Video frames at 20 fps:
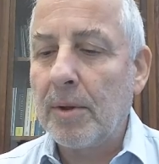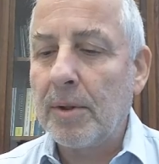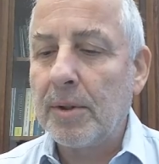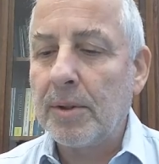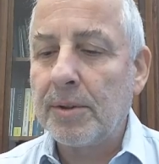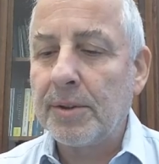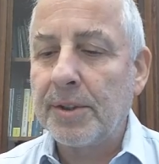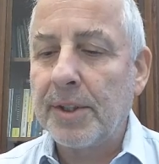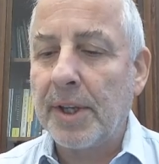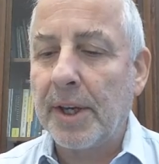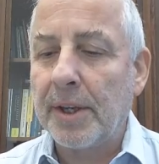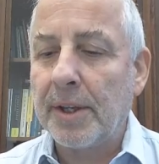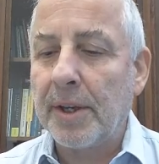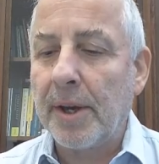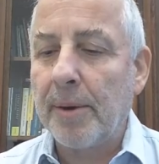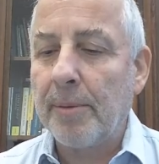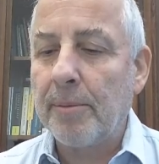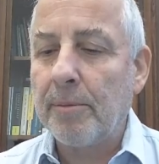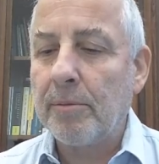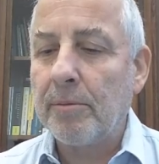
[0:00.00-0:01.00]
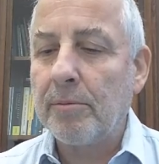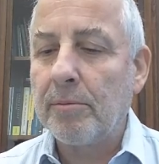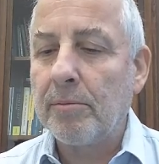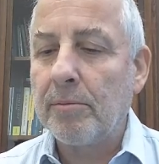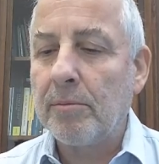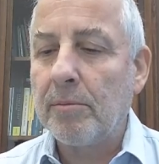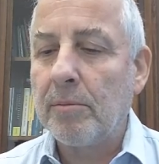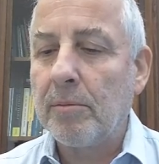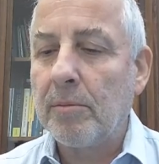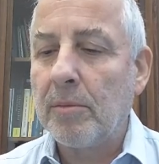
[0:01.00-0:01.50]
say a
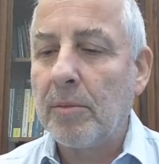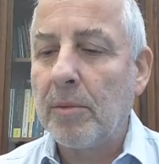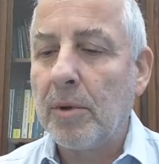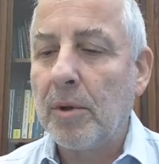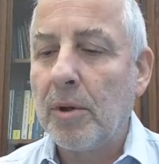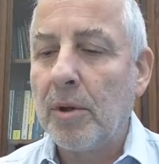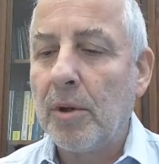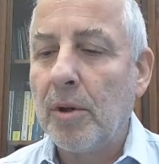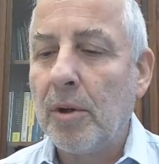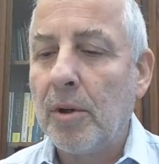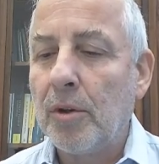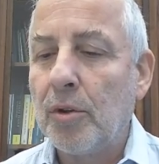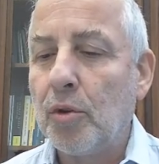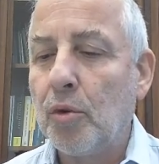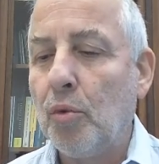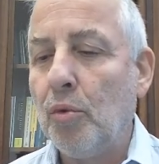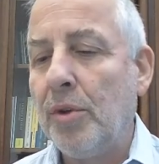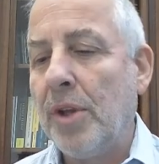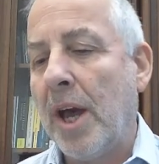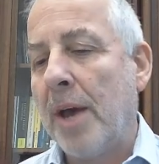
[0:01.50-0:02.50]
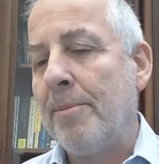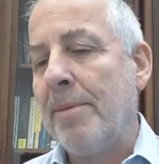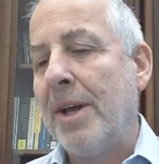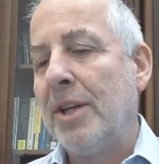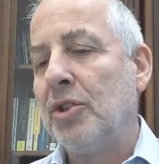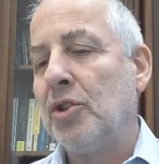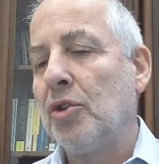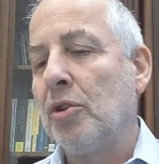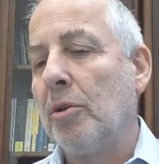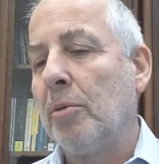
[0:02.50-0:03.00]

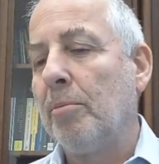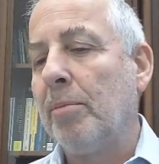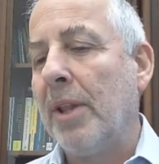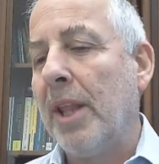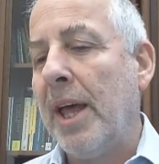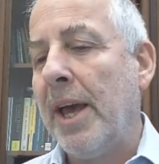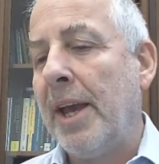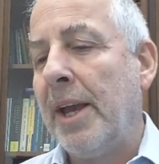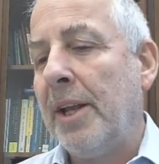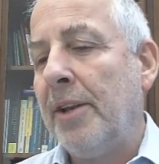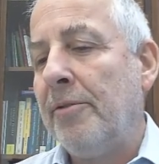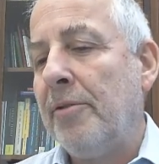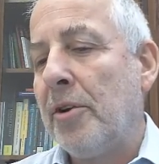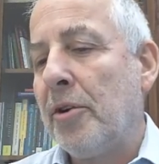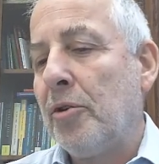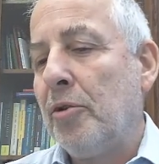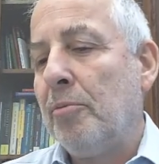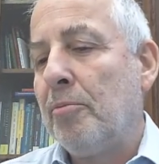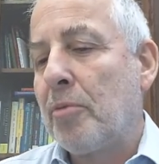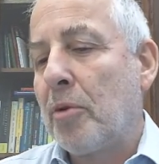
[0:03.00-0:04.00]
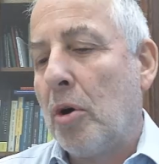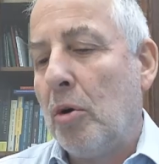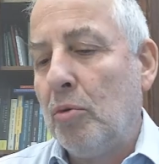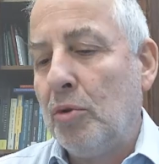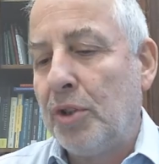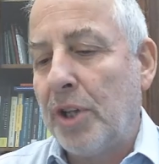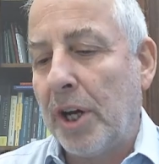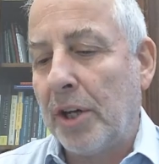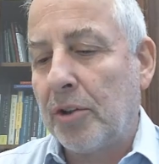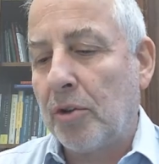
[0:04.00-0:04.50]
2-dimensional plane where you
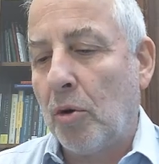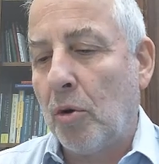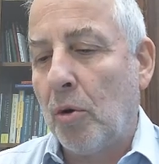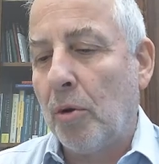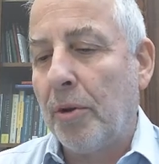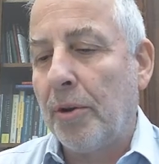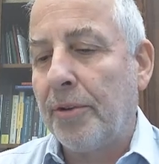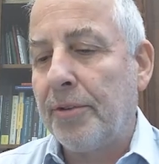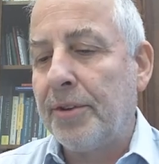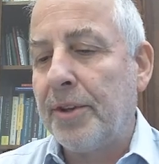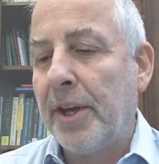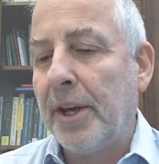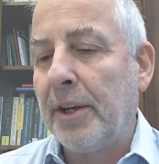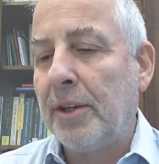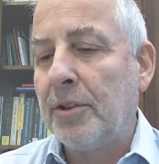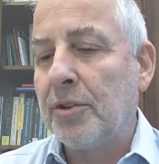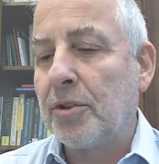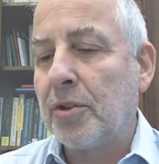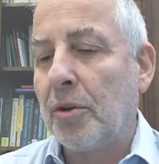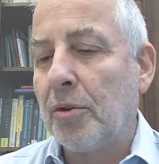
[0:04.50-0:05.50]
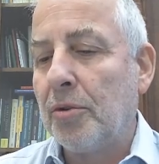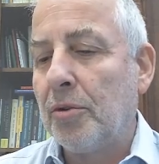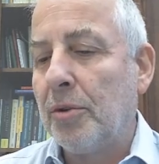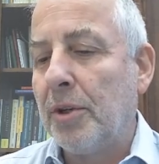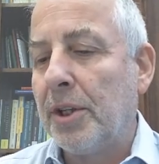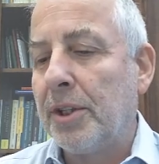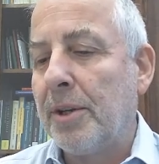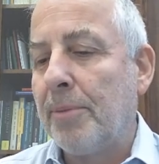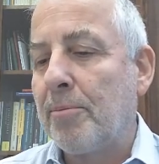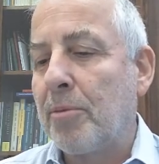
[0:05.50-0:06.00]
project all the things, so you
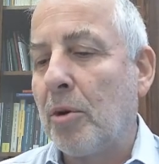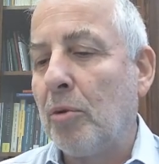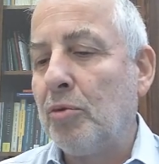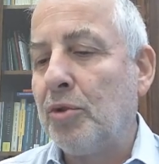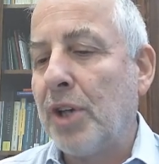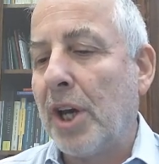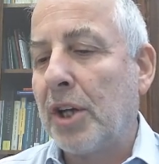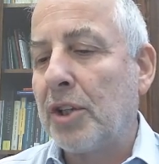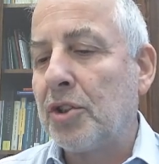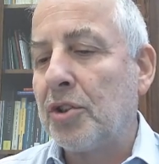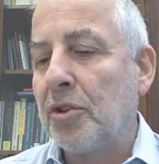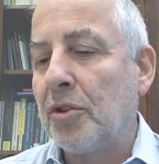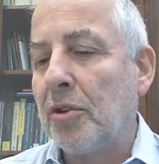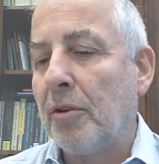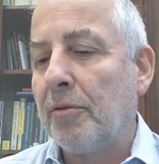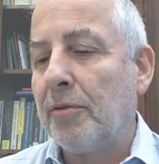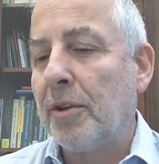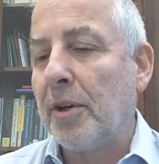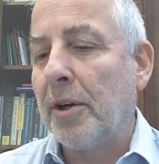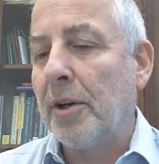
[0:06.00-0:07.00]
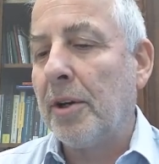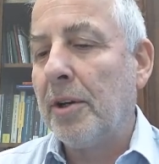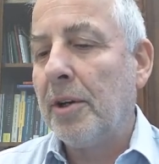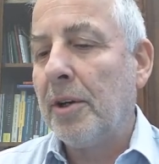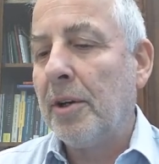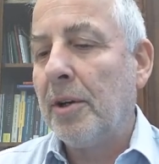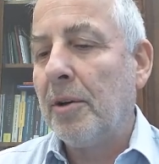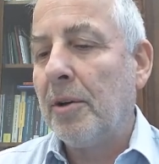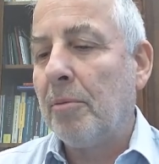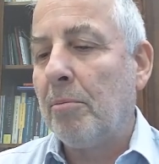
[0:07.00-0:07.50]
get a projection of the
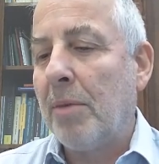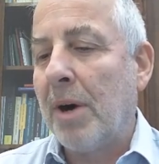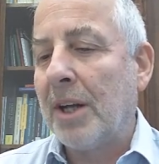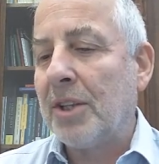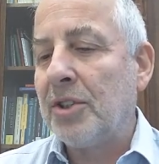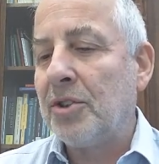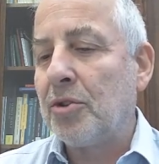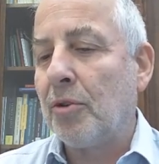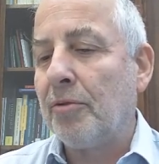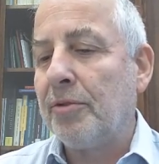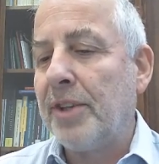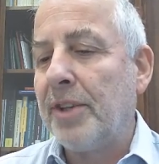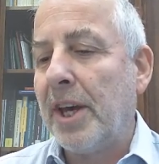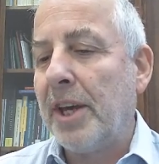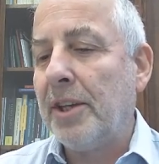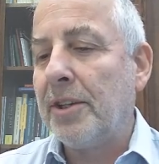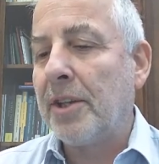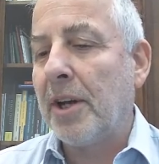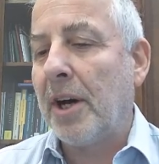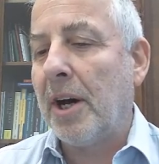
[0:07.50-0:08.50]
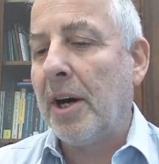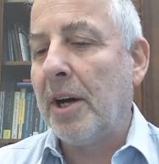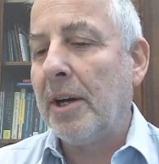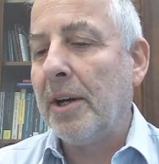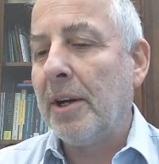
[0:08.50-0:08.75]
bunch of data,